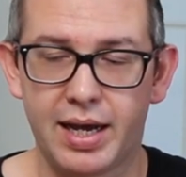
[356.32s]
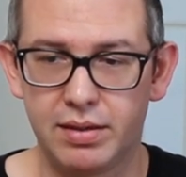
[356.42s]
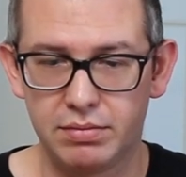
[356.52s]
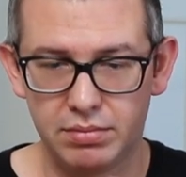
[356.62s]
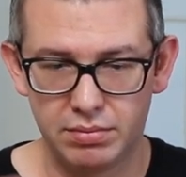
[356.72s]
that.
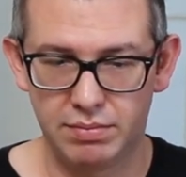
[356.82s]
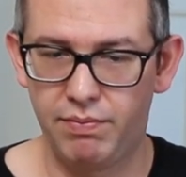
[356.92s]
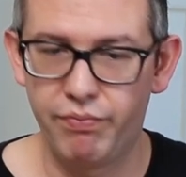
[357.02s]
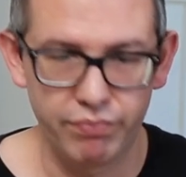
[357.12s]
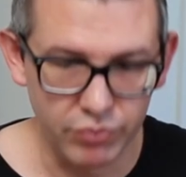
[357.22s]

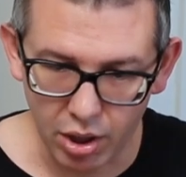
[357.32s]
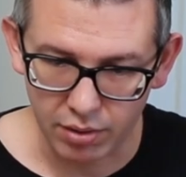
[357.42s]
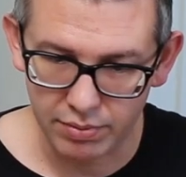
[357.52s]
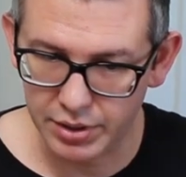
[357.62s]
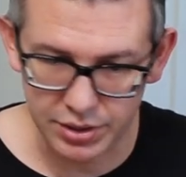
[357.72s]

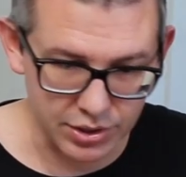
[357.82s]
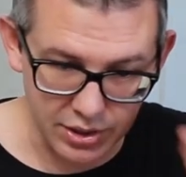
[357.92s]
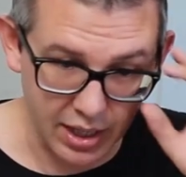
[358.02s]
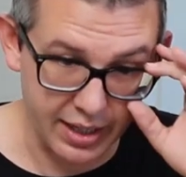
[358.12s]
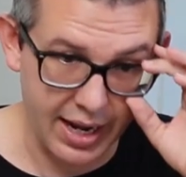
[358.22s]
No, it's just
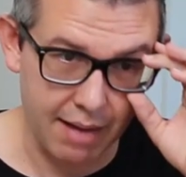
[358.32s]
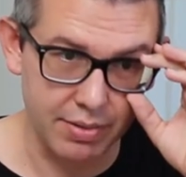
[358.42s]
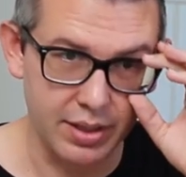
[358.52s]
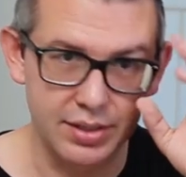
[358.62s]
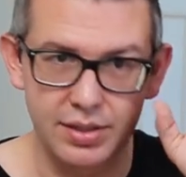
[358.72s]
not gonna
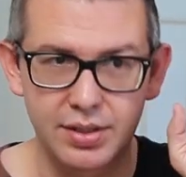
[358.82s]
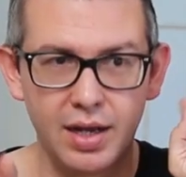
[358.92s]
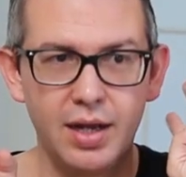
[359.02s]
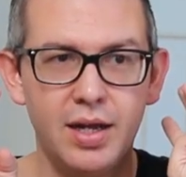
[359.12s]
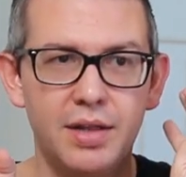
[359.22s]
happen. This
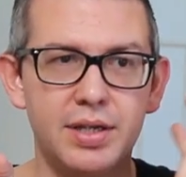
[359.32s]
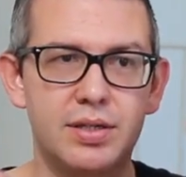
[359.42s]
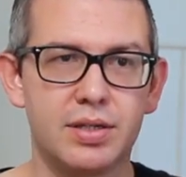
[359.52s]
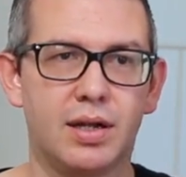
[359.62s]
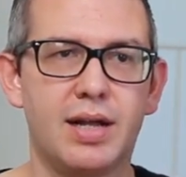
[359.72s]

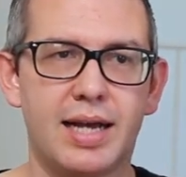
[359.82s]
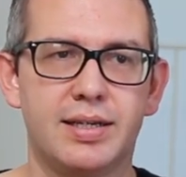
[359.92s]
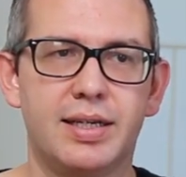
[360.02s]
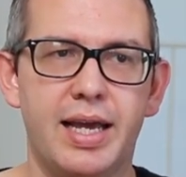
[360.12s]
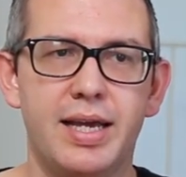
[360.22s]
is a classic